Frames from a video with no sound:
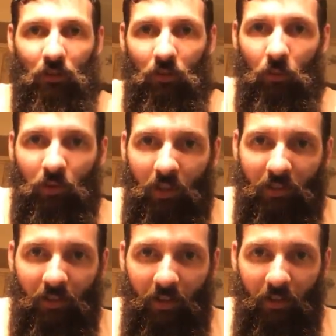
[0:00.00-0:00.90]
What does that
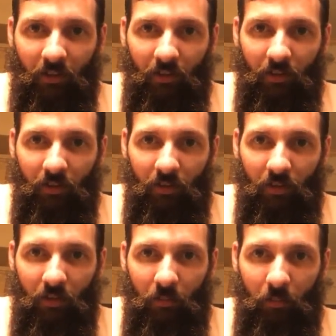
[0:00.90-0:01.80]
say?
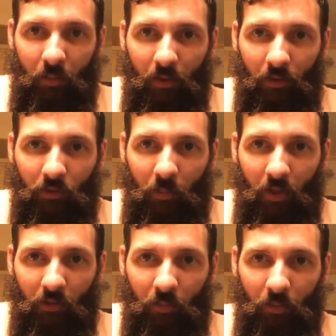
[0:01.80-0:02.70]
Mirror
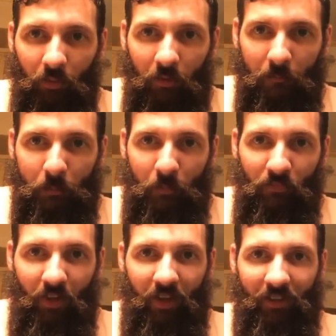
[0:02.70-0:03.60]
smash proof.
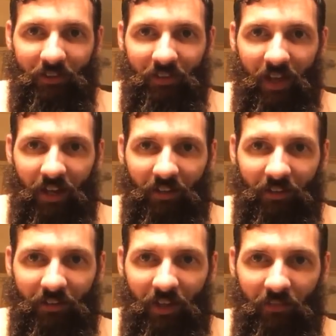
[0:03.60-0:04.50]
Exactly.
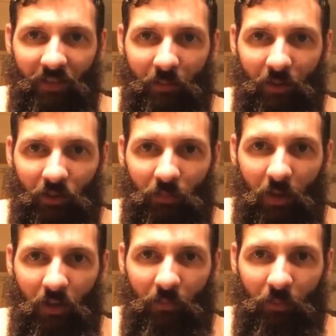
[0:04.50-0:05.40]
Definitely mirror
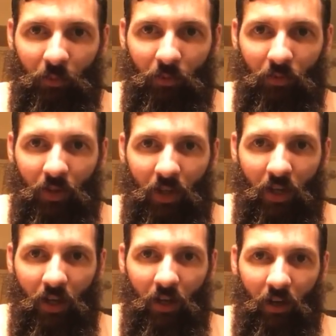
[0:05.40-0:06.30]
smash proof.
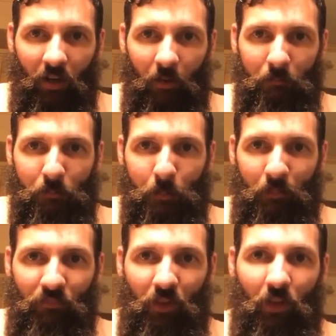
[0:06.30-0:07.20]

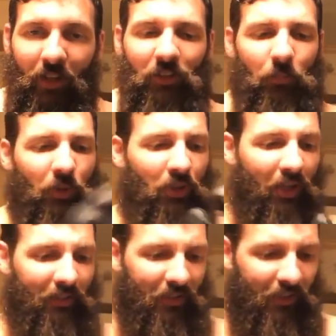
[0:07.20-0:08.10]
I got some pretty good
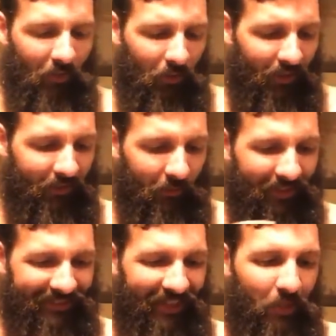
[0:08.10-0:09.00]
ideas. I want to get them to
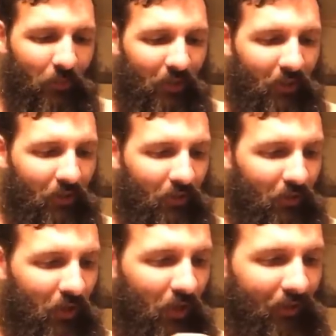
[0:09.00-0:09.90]
send me
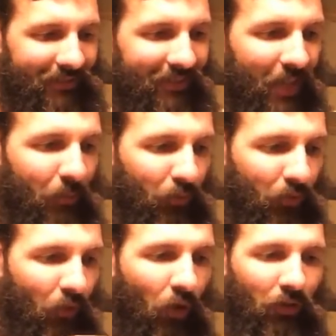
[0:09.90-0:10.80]
samples of
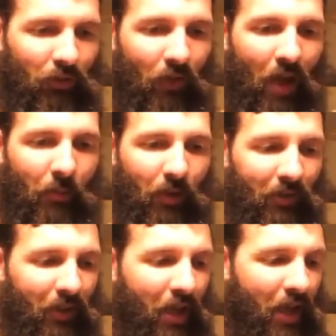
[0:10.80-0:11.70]
all these fabrics,
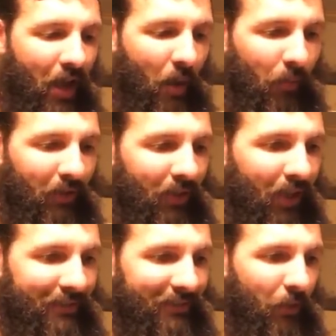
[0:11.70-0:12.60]
and I'm going to
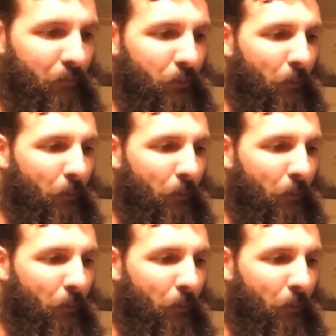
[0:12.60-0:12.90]
test them.